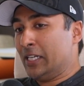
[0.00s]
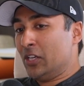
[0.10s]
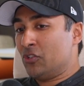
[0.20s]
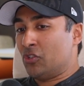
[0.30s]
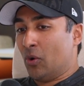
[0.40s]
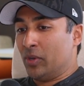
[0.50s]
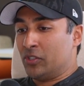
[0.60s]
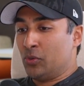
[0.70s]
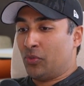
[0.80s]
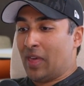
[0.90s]
So in
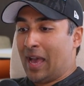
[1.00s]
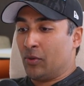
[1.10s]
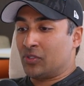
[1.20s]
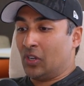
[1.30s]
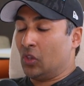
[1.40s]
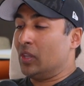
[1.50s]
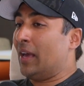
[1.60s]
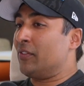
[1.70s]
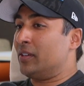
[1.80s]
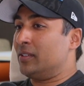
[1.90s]

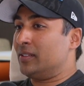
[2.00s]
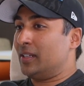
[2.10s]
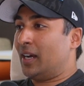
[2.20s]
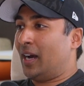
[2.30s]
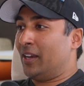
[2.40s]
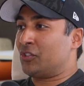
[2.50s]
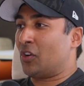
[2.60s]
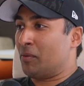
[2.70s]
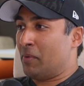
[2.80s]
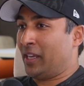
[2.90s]
2011, I
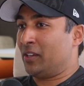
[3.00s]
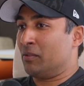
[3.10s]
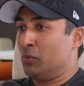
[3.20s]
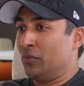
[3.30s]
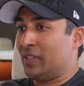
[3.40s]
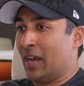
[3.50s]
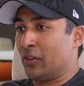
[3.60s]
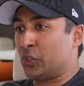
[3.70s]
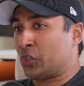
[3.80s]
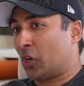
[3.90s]
started making the move down
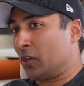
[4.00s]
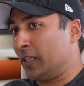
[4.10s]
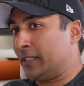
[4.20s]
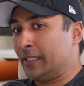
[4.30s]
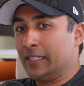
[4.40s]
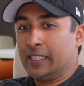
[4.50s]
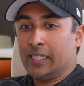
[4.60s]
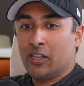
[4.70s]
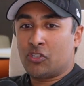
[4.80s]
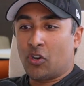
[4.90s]
to Charlotte,
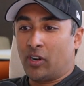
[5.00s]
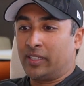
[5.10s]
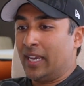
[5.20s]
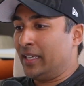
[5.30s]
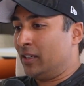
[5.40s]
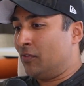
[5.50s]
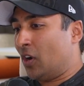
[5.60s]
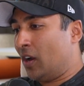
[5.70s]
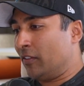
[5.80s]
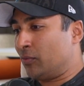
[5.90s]
started getting
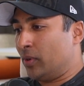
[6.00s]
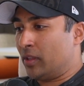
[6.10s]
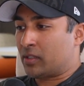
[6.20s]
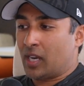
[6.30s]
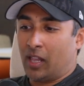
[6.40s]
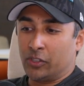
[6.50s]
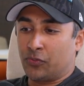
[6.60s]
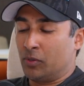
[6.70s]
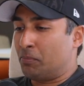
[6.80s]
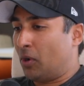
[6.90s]
involved with college
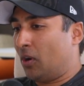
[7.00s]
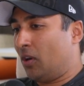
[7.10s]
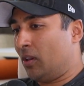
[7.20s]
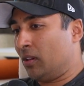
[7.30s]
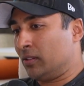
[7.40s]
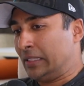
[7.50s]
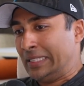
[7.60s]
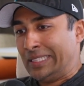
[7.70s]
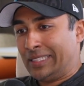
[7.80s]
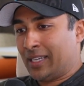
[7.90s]
football,
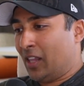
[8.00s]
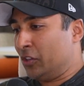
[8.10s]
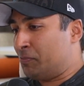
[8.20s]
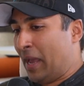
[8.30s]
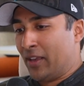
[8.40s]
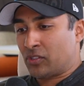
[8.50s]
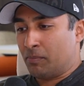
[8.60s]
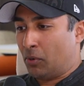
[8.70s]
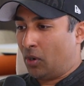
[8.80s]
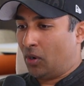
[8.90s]
college
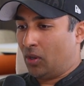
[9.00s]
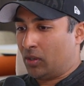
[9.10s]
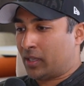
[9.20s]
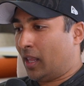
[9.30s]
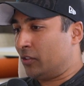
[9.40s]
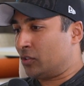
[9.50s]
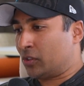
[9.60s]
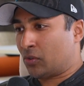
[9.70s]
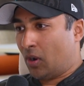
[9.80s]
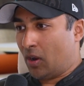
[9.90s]
basketball, college
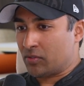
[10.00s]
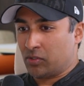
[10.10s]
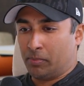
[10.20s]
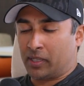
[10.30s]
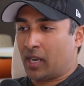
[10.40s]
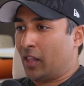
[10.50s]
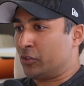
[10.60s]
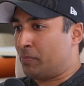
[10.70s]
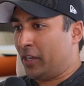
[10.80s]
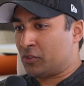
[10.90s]
lacrosse, a little bit of
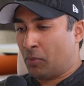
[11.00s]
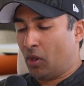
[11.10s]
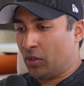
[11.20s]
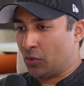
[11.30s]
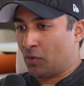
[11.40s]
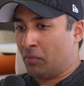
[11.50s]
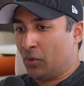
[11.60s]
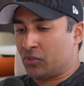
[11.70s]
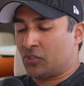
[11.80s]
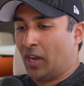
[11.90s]
college baseball on the
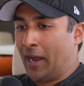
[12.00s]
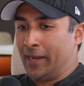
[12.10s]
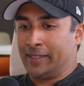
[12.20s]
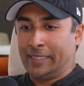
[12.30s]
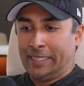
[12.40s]
remote side.